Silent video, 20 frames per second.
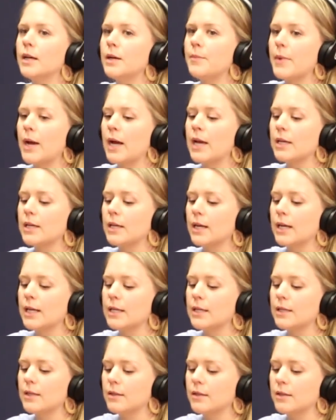
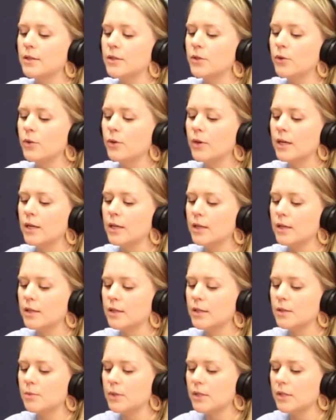I do a
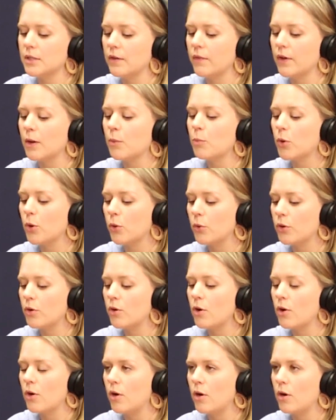specific
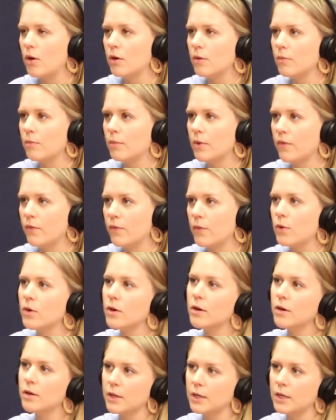protocol
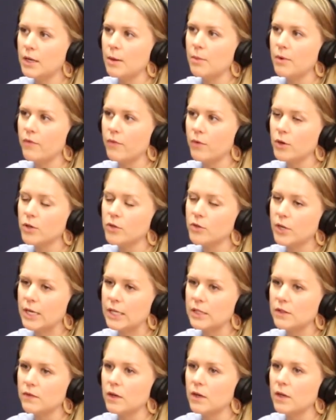before the day before
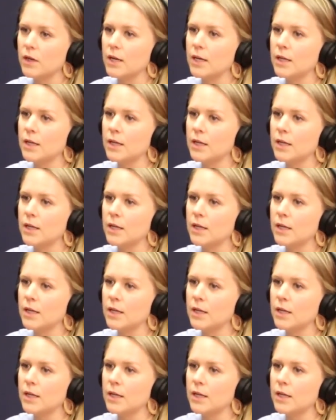transfer,